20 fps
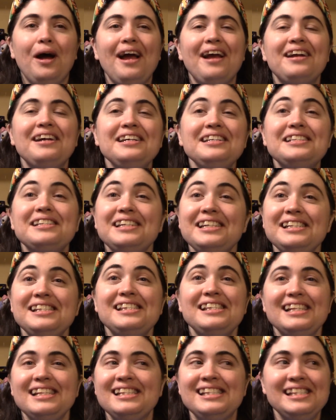cause
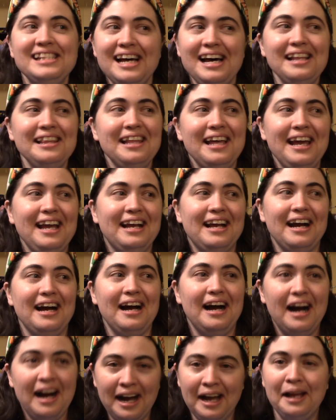it's not like
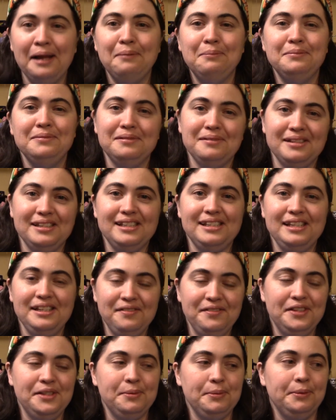I'm
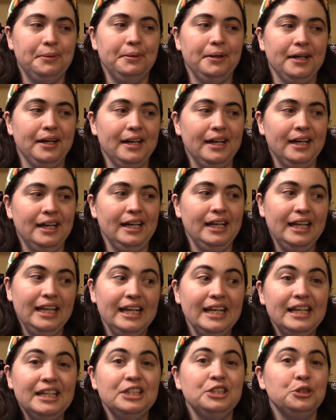Steven Spielberg and
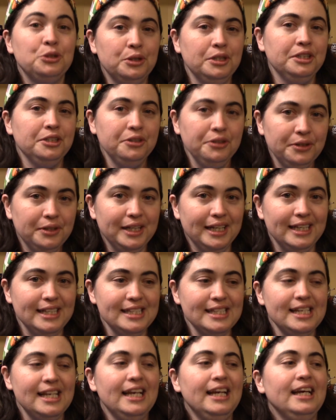he's George
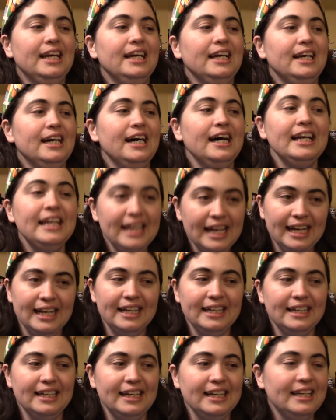Lucas.
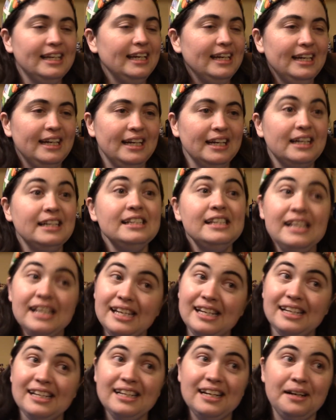Again, I cannot, because
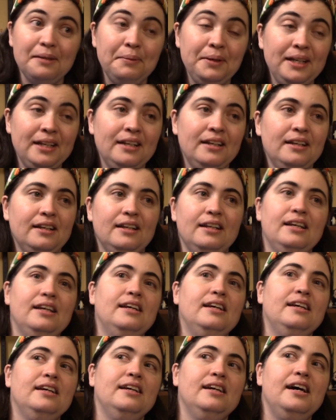he, I mean,
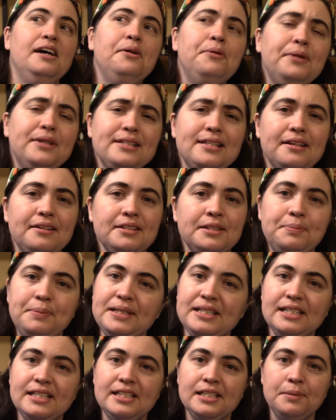I don't want to tell his
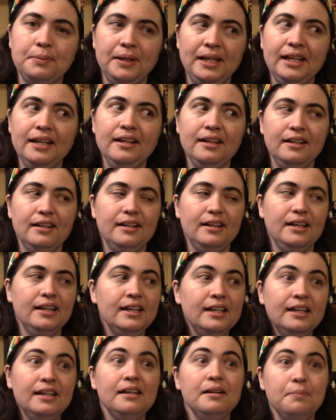business, but he didn't he
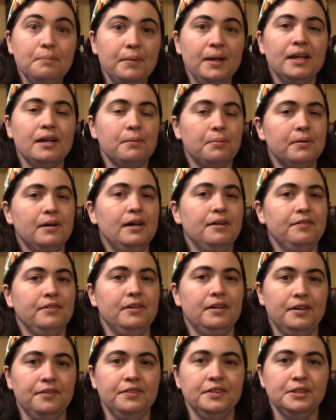didn't make a profit
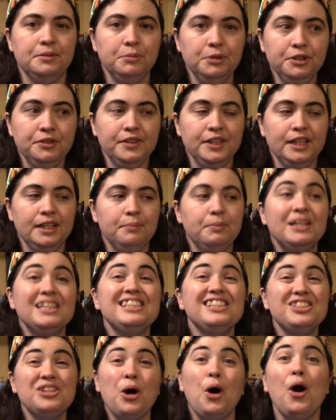off his movie because
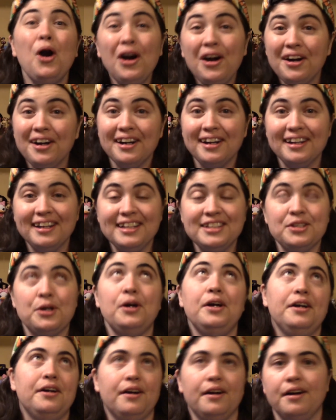it's hard. It's
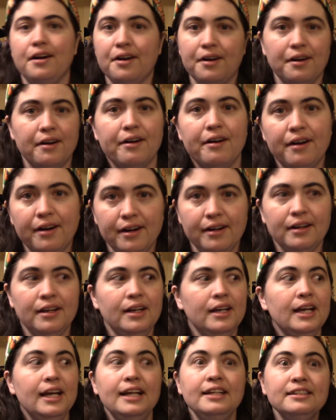hard, hard, hard, hard, hard.
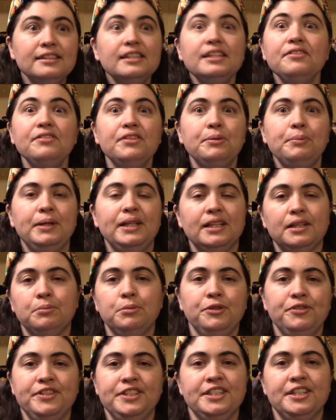It doesn't even mean the
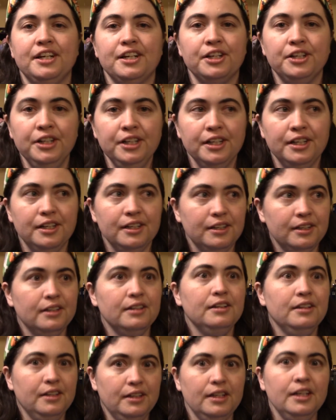movie's not good.
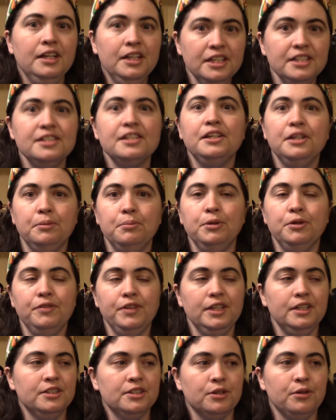It is a good
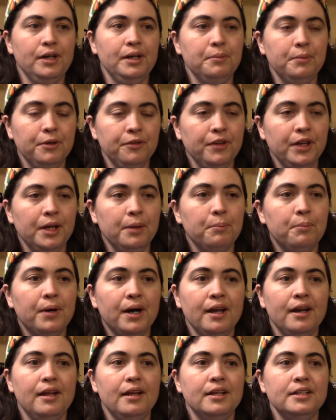movie. It's a great movie,
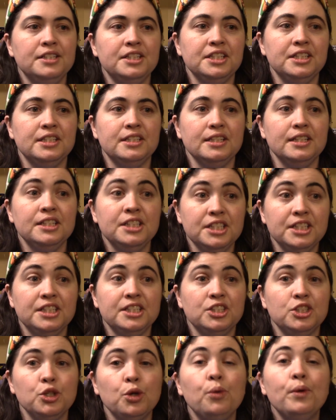but it's just it's just
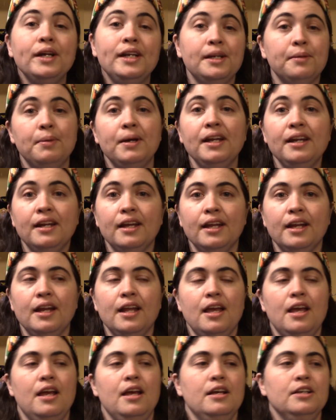so independent.
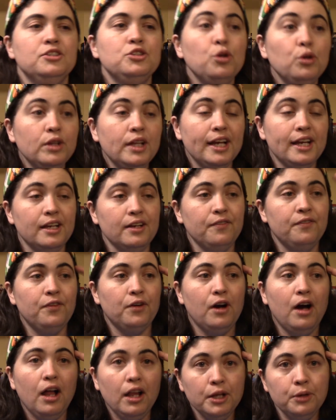So like for
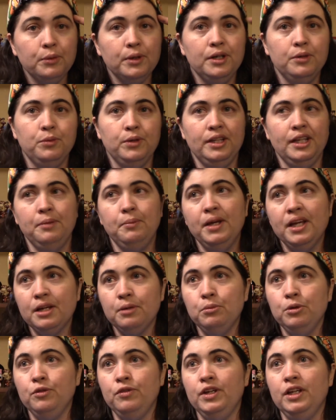Hollywood when they make a
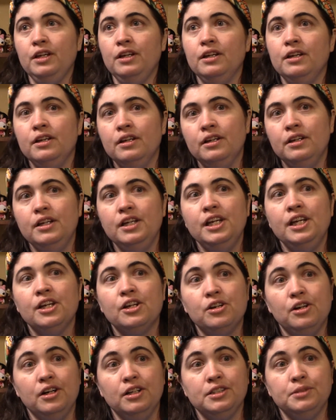movie, it
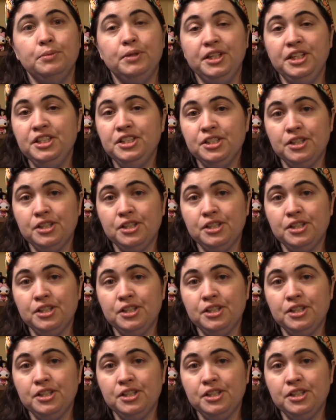costs millions of